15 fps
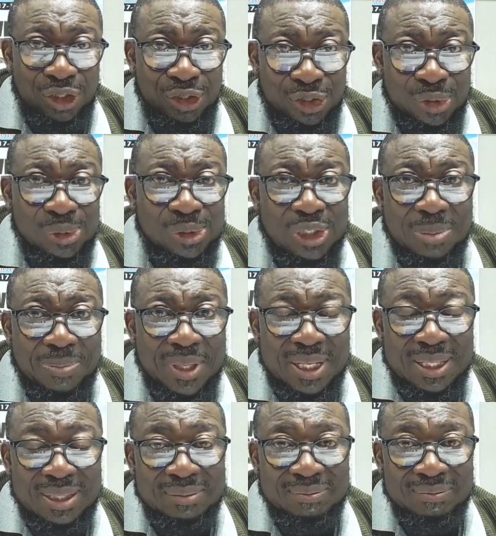Do
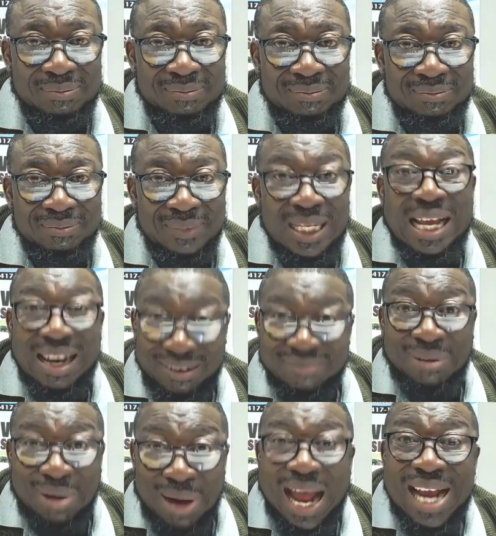something.
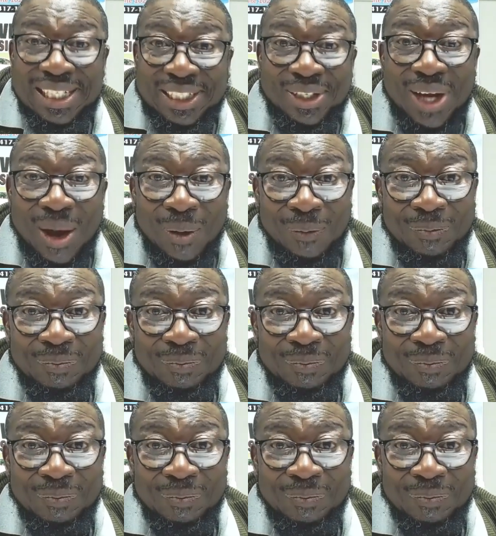Right now.